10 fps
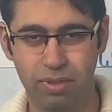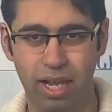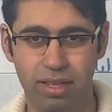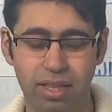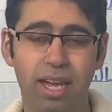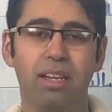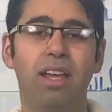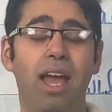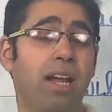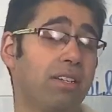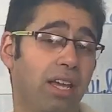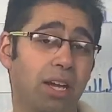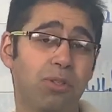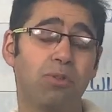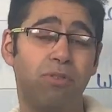And then at
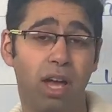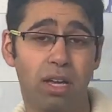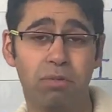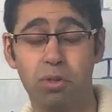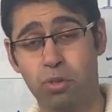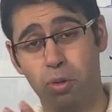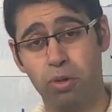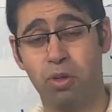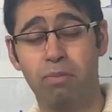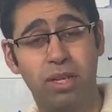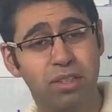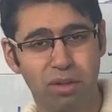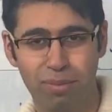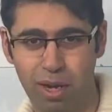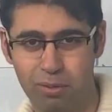8:05 you told your mother
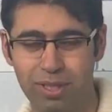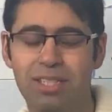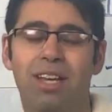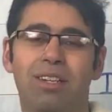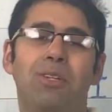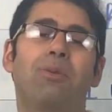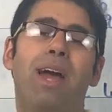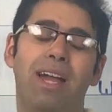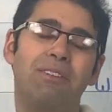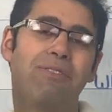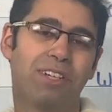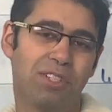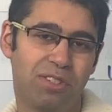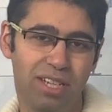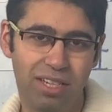about it, that you had
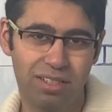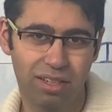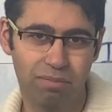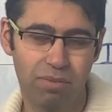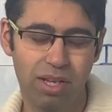finished eating.